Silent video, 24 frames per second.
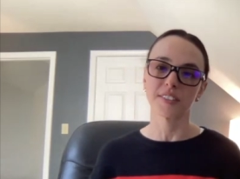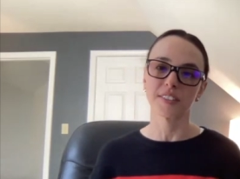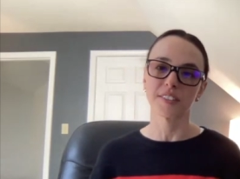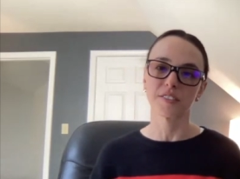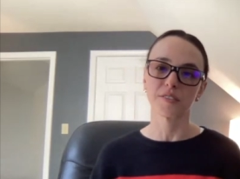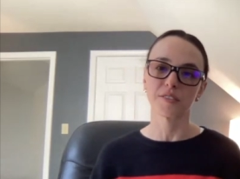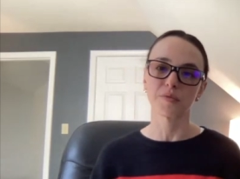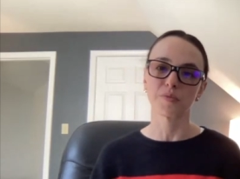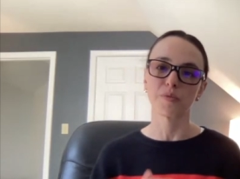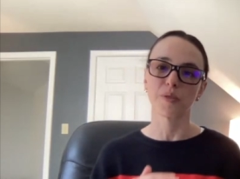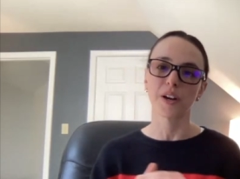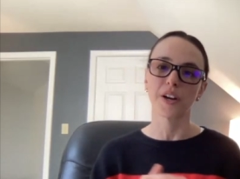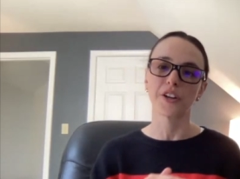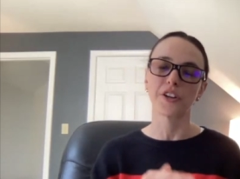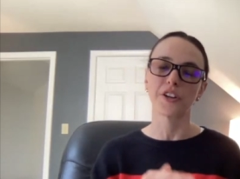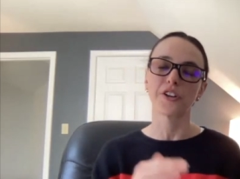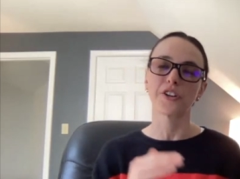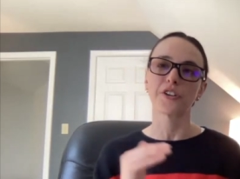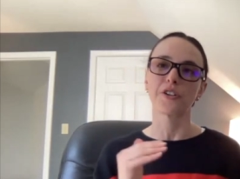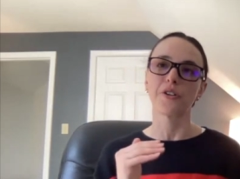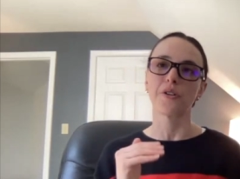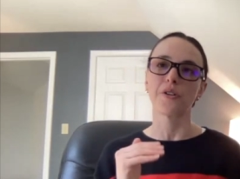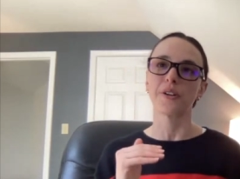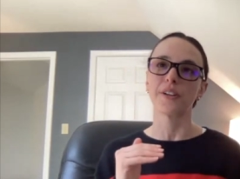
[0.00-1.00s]
It's where
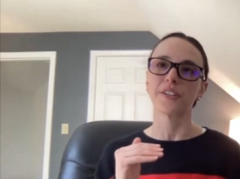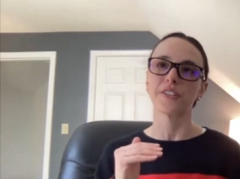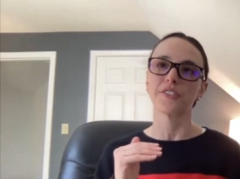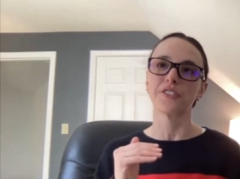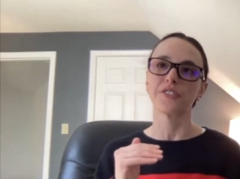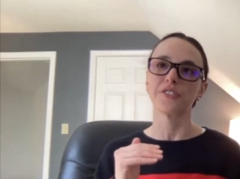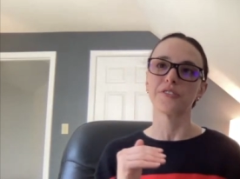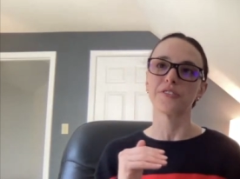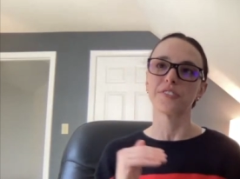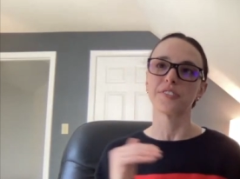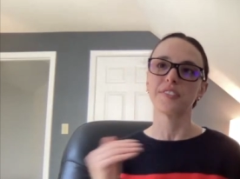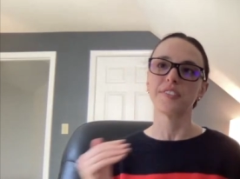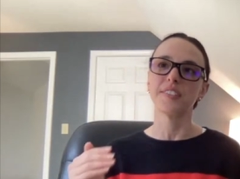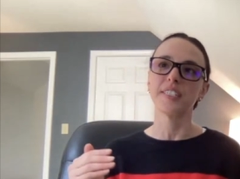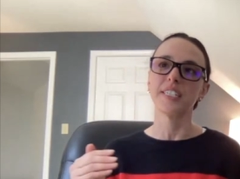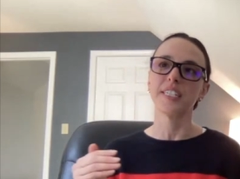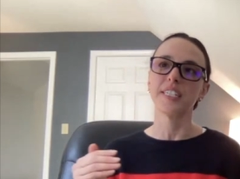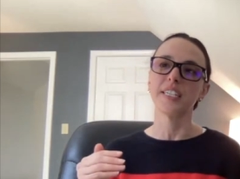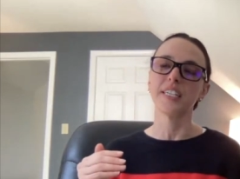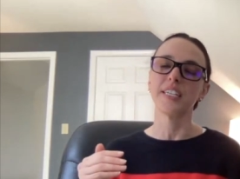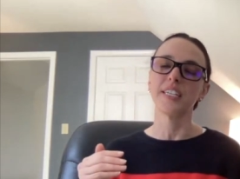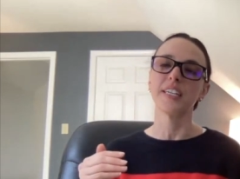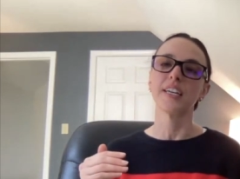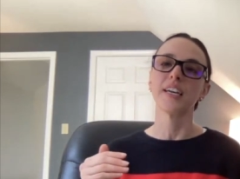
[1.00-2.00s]
you're going to
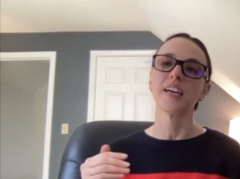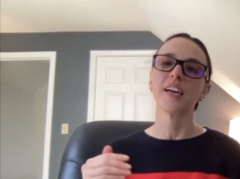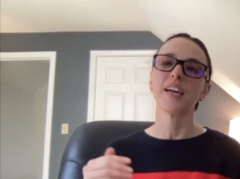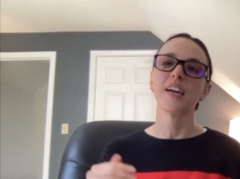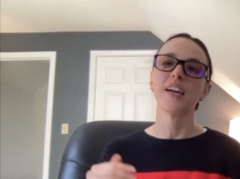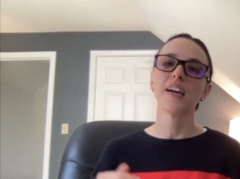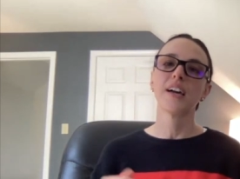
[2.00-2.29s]
see